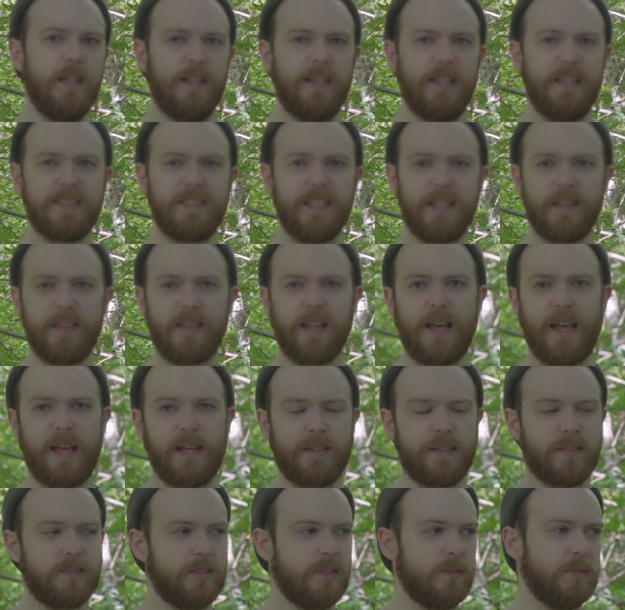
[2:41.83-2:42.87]
it's like that.
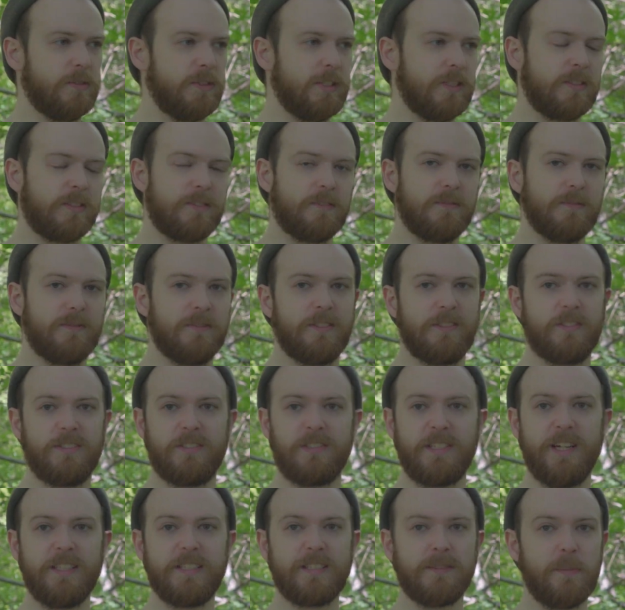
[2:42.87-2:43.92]
So just
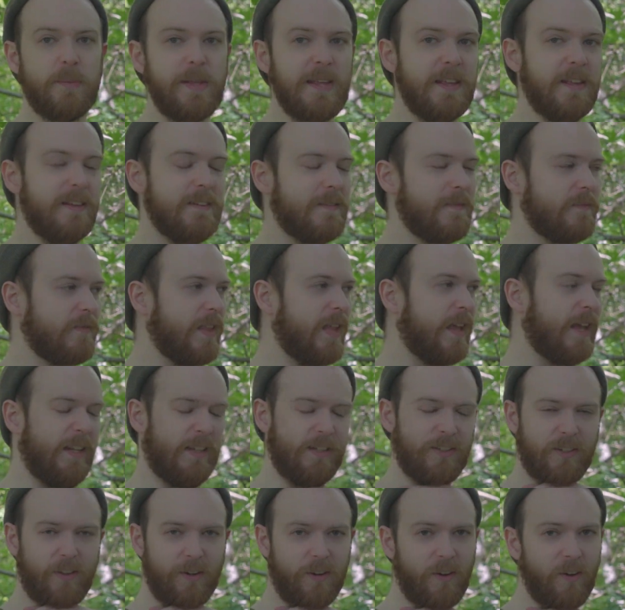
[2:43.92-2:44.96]
trust me
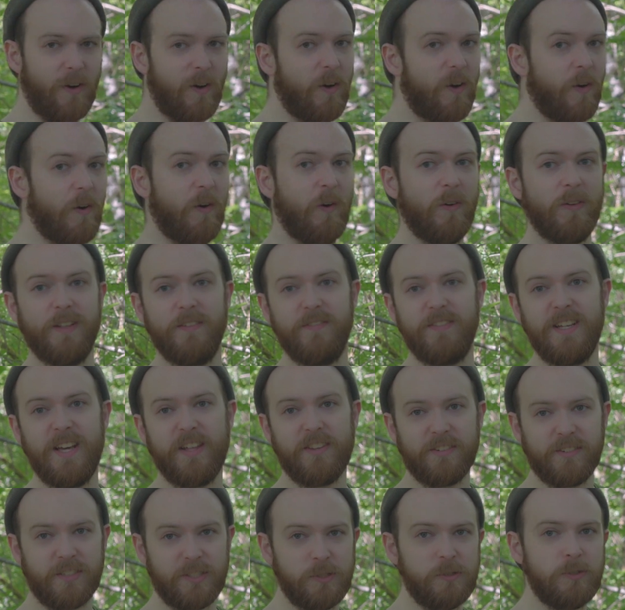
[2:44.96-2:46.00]
and all of the
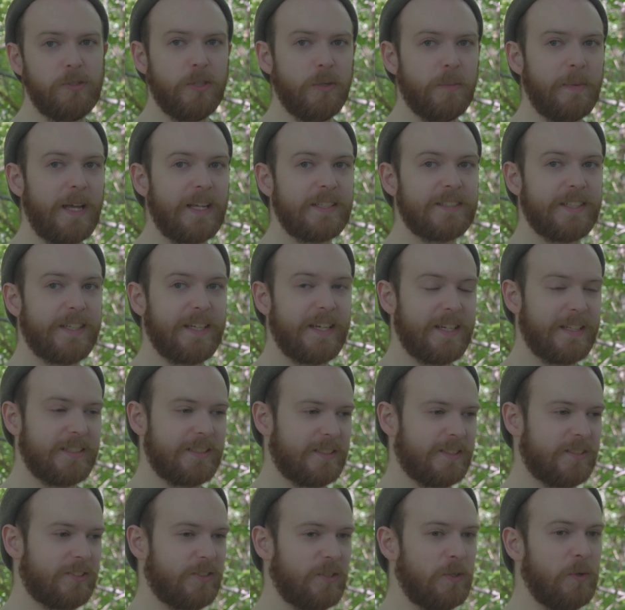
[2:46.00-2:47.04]
other YouTube
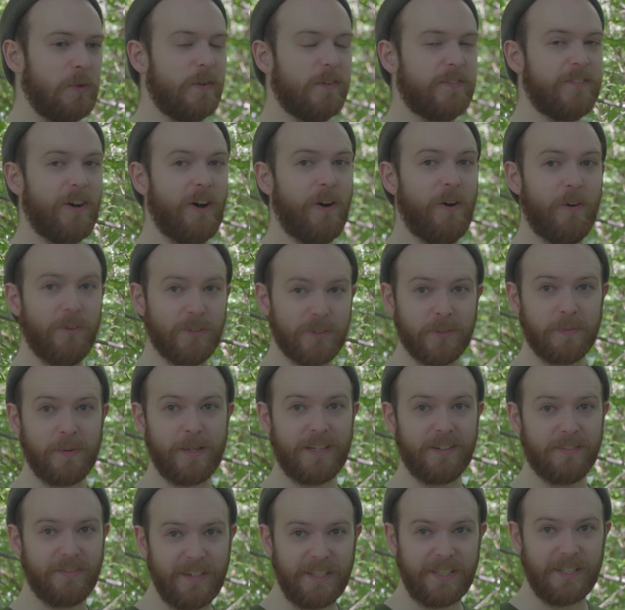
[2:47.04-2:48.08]
essayists who have also
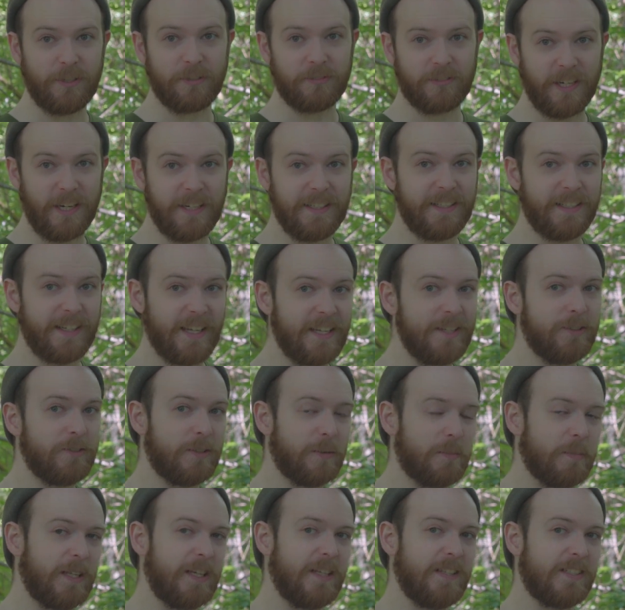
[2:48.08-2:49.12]
made a video trying to get you
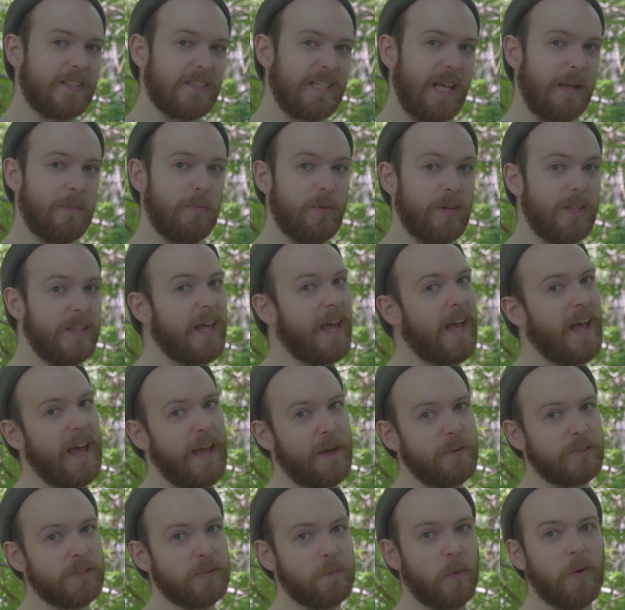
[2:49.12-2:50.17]
to play this game
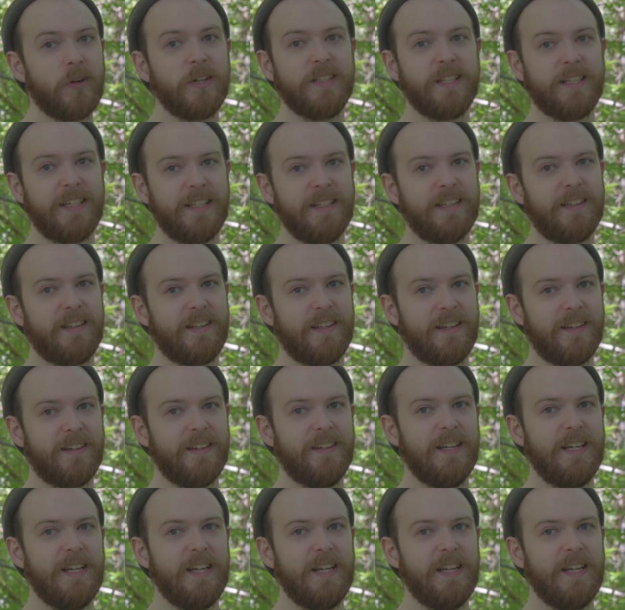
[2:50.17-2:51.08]
without spoiling anything.